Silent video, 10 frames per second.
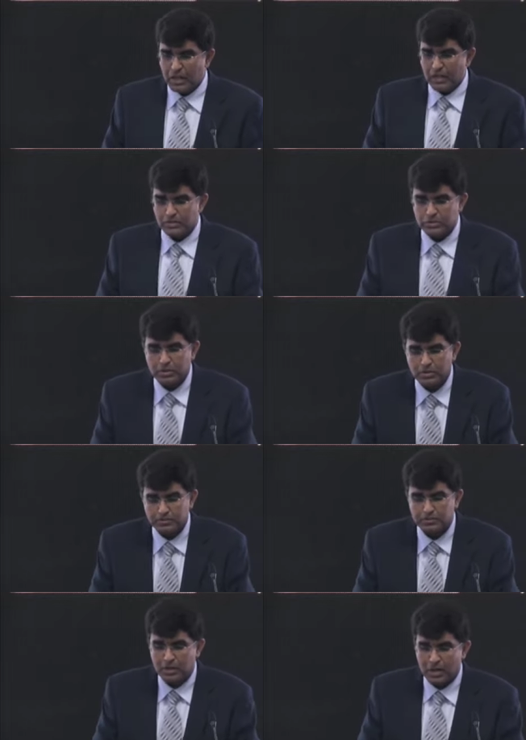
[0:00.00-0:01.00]
So,
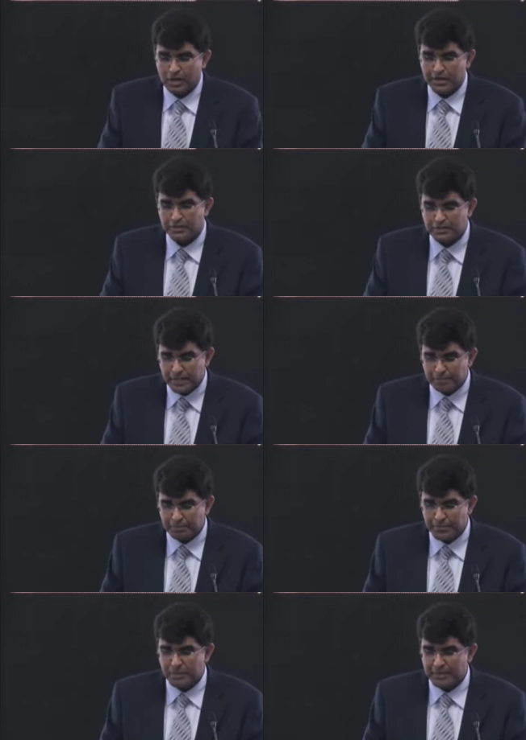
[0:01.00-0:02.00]
according to them,
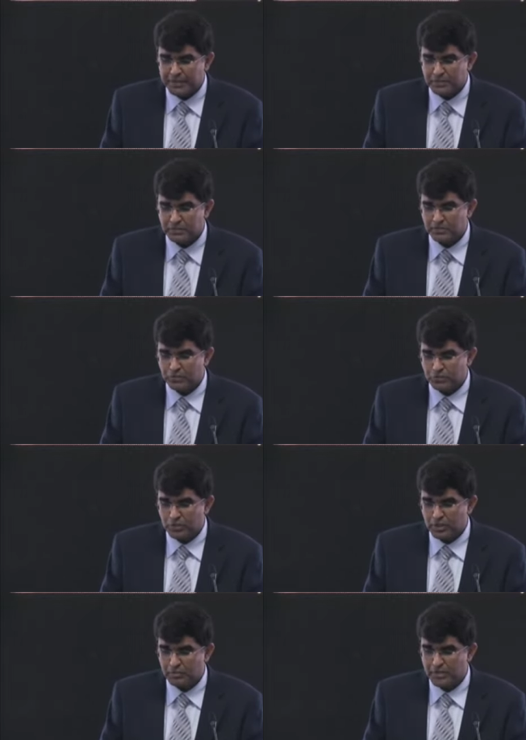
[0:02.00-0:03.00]
the maintenance of
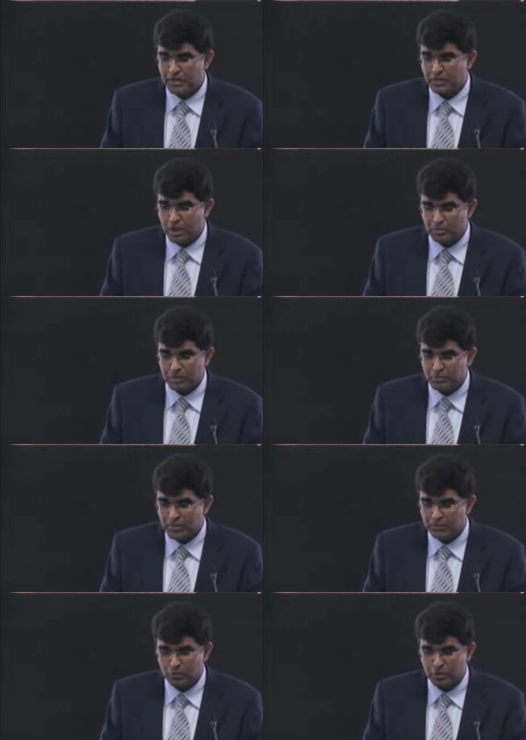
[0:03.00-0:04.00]
euvolemia and normal
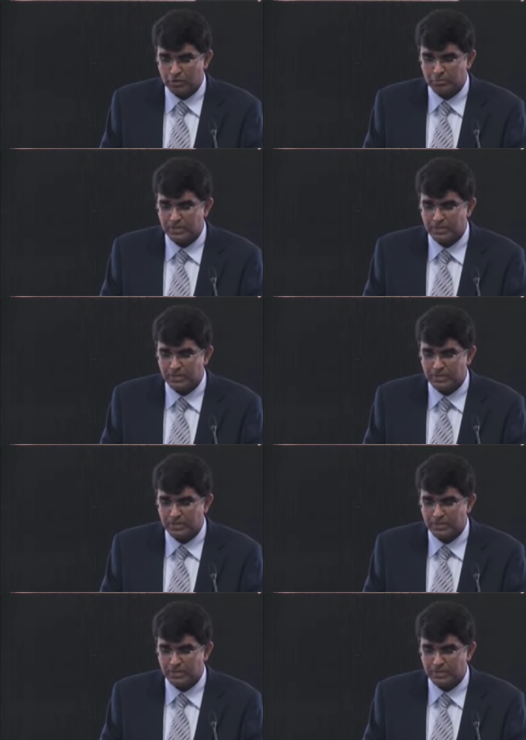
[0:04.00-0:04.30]
blood volume